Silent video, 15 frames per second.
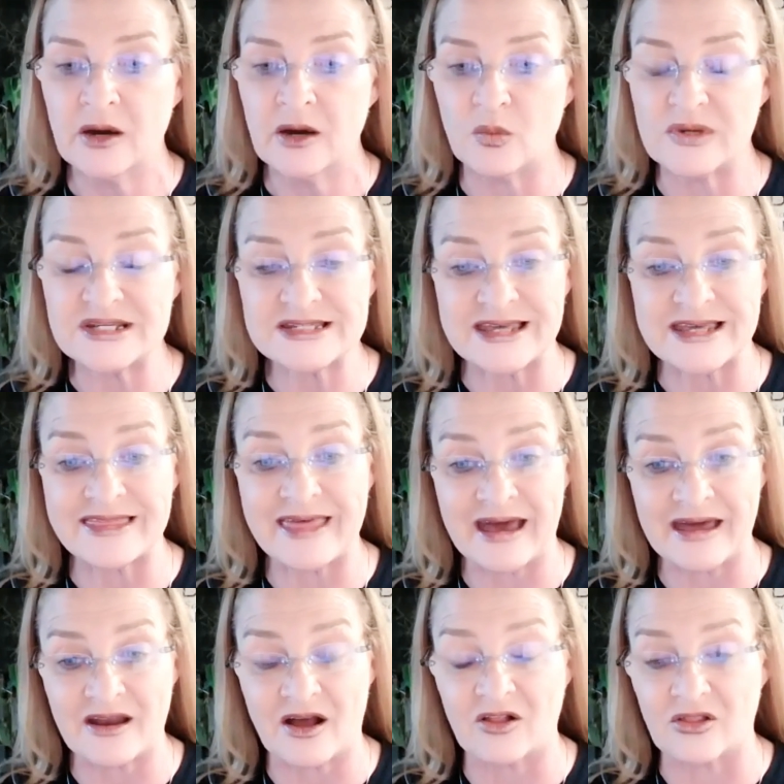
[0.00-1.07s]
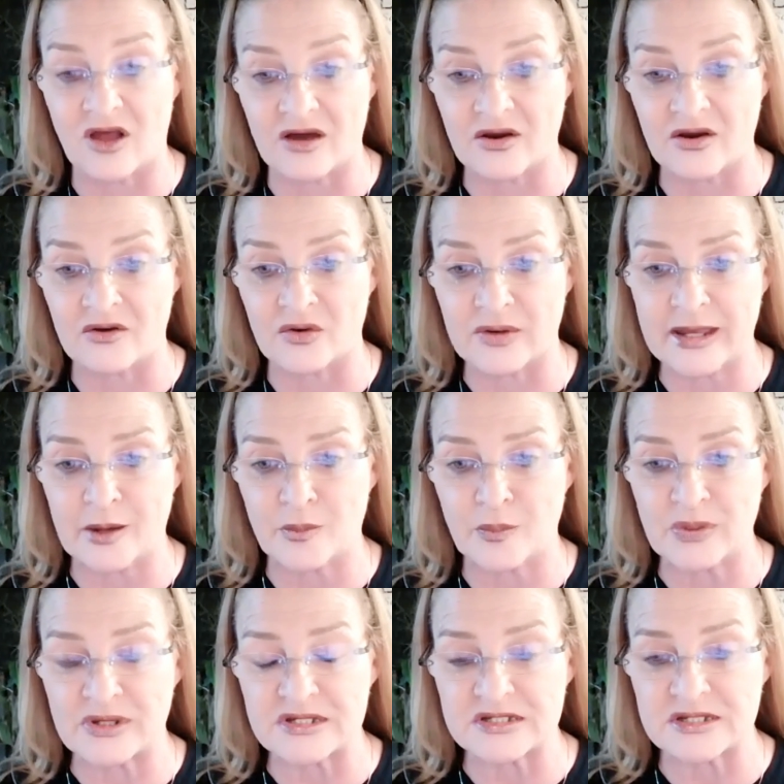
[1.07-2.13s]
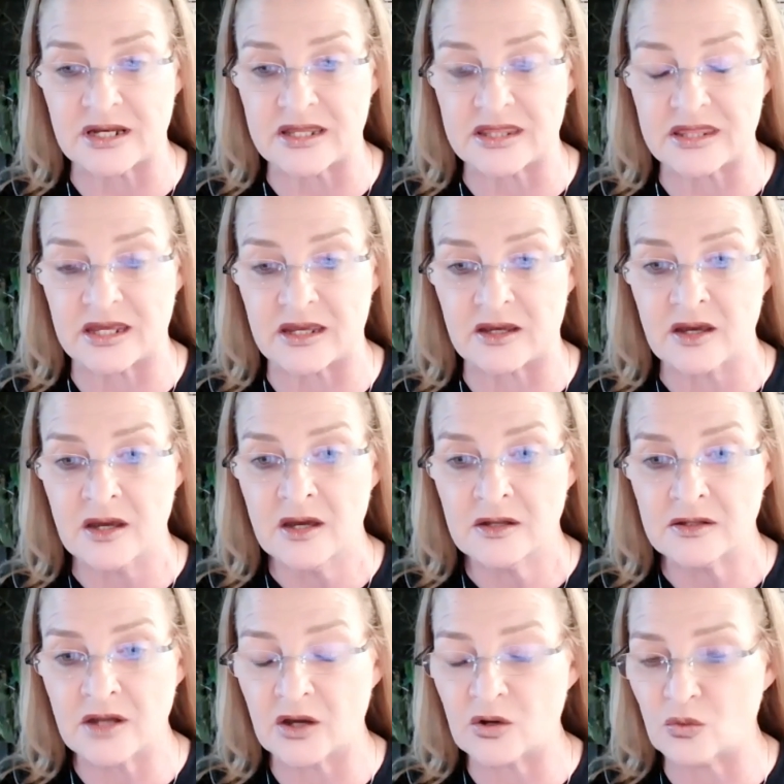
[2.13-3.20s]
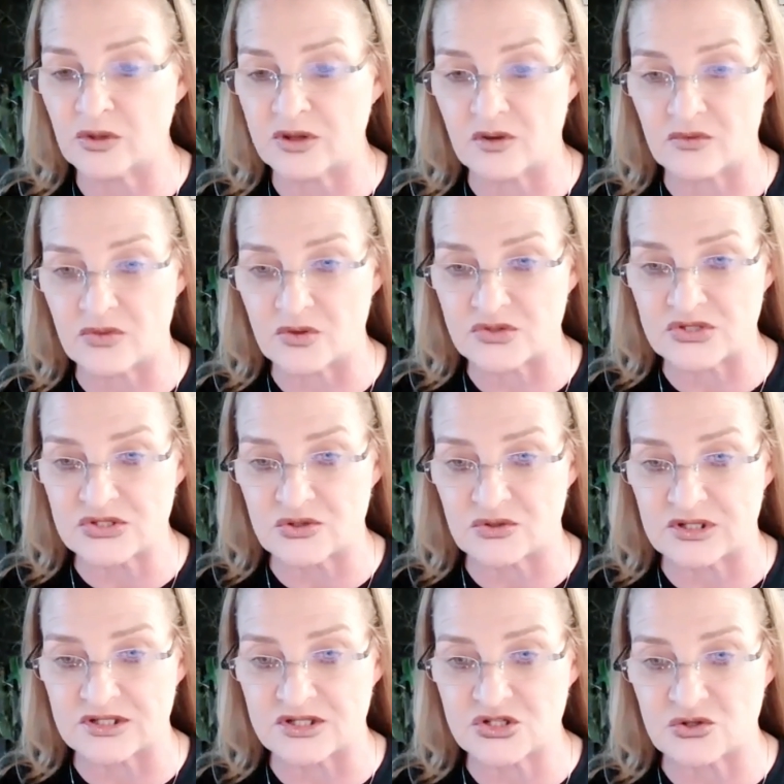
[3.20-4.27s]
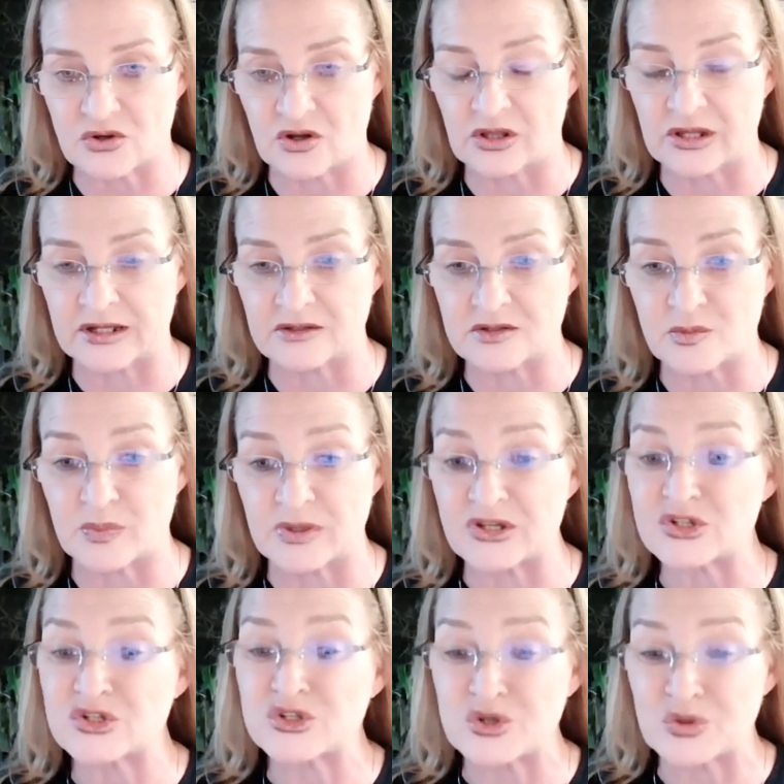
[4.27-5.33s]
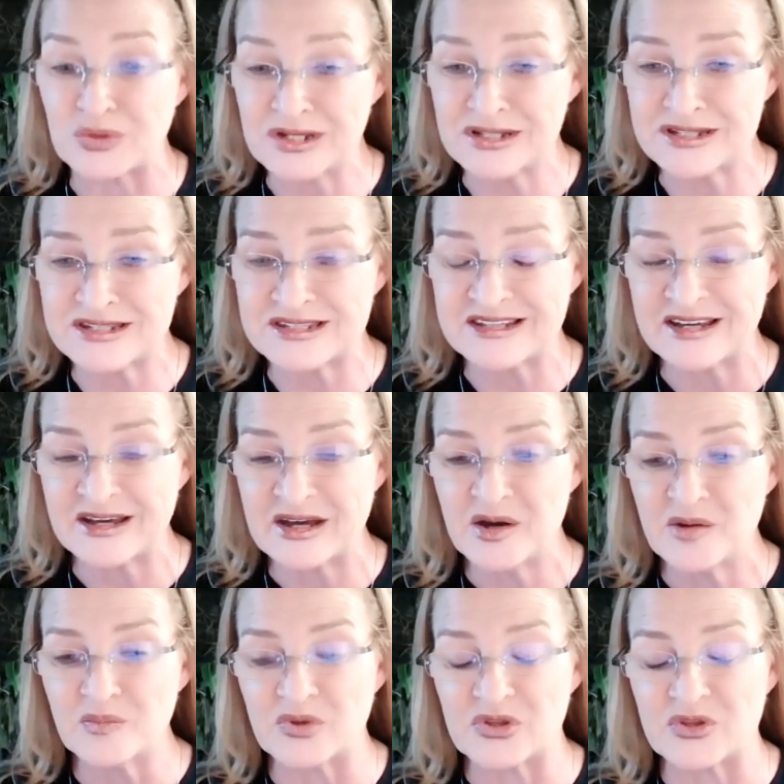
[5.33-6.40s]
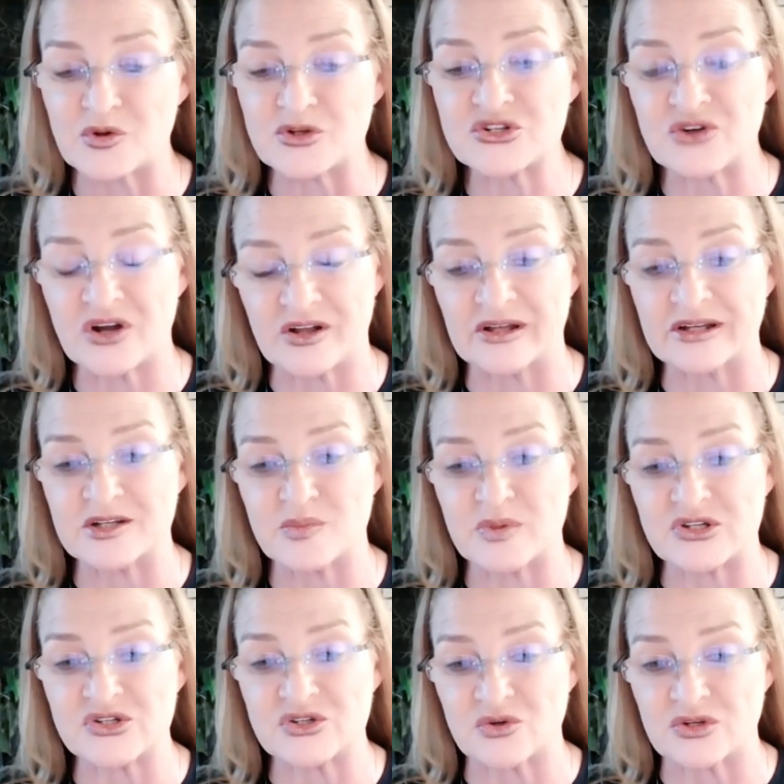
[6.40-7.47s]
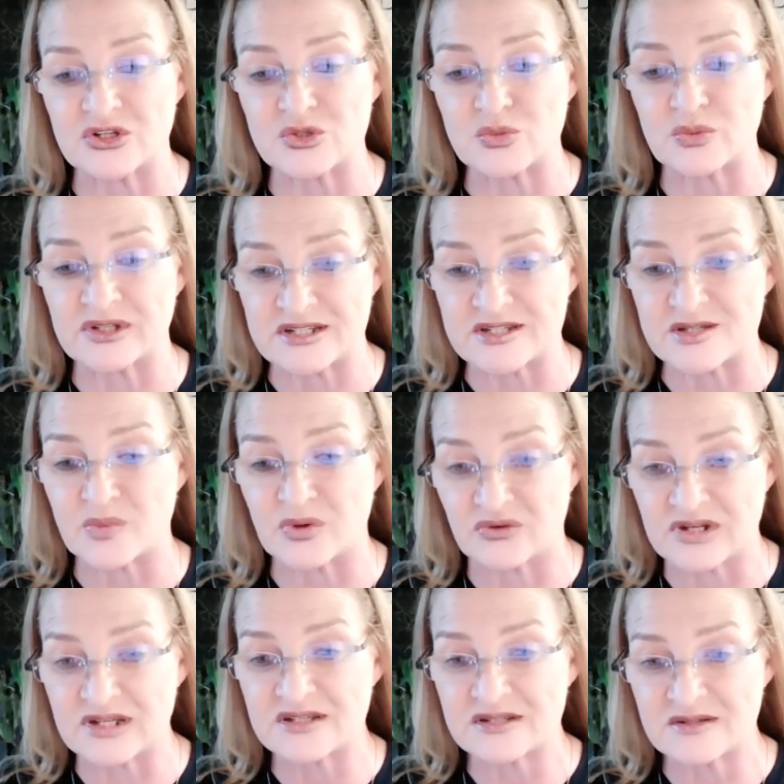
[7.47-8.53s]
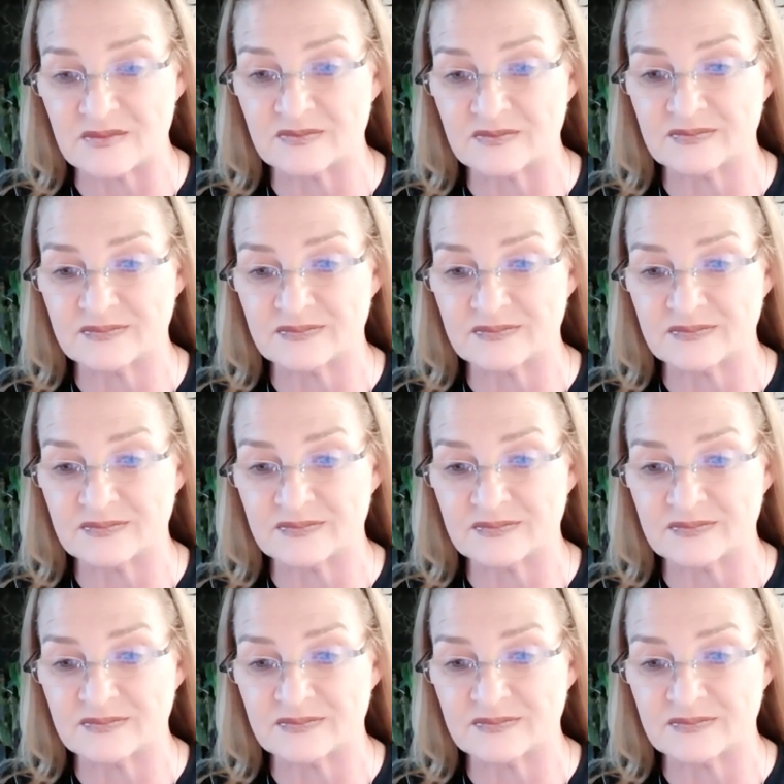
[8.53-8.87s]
We see that a lot on our campus. And I think not only are those students struggling to be students, but they're struggling to be students with disabilities.